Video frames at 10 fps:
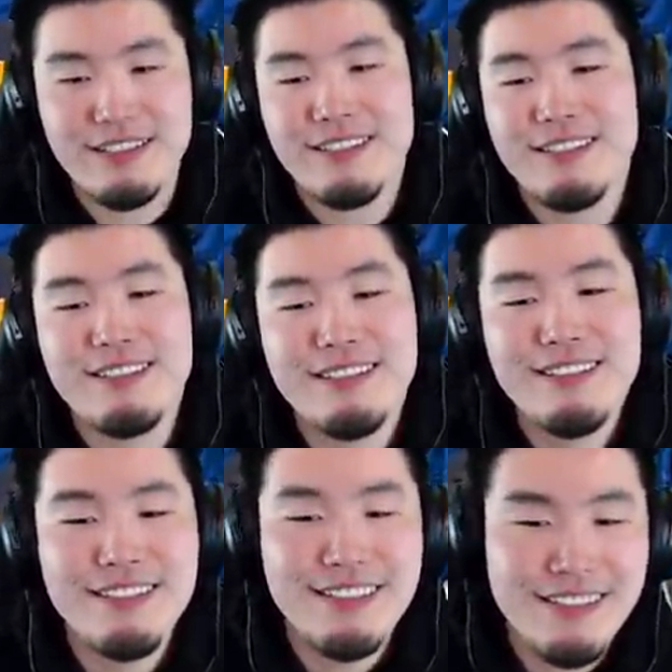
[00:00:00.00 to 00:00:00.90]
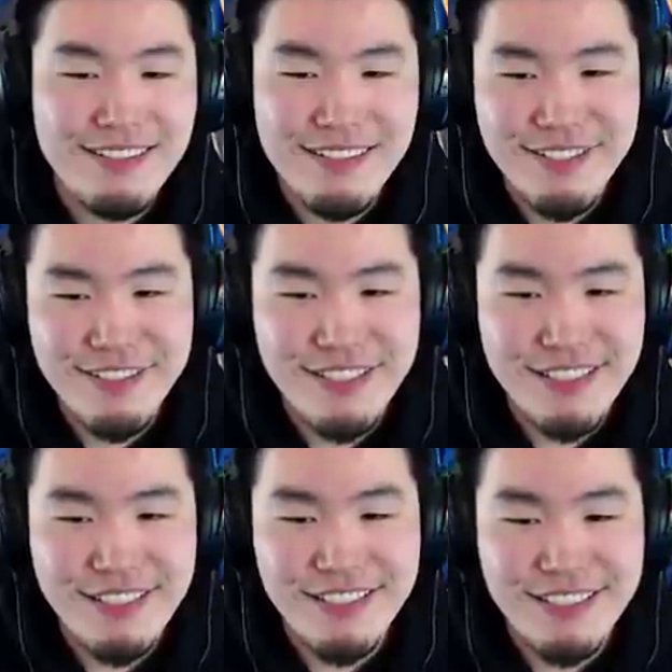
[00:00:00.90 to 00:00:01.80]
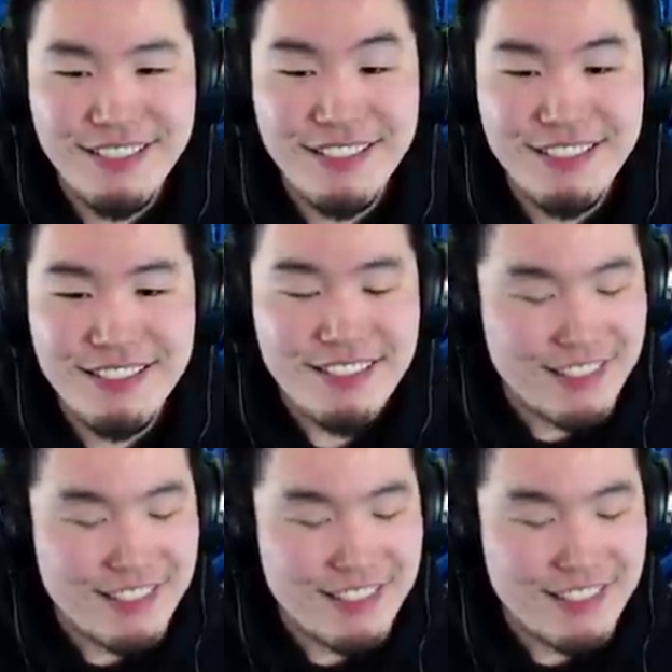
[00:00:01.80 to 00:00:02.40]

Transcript: (silence)